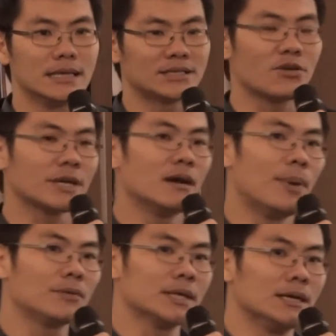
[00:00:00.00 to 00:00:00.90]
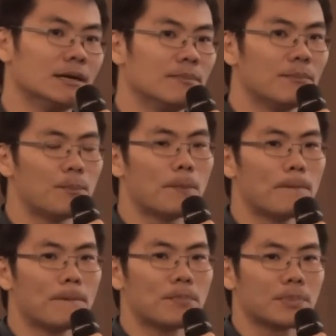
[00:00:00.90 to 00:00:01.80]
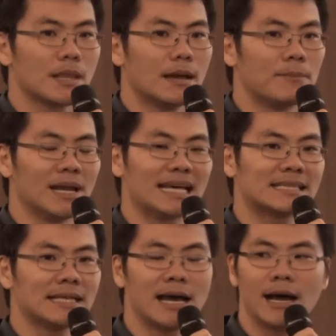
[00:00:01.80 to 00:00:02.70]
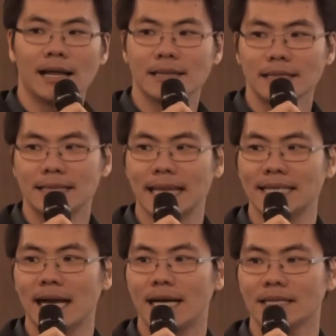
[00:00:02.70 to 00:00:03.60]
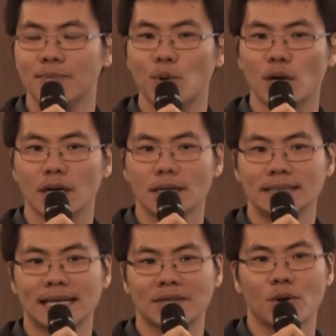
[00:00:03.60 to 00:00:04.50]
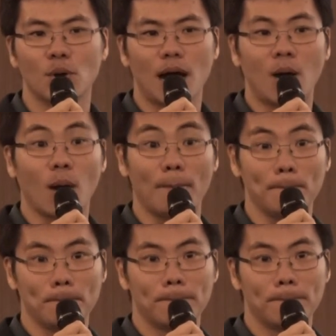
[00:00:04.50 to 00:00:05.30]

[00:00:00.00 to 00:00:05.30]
It's talking about the pelaksanaan data terbuka sektor awam.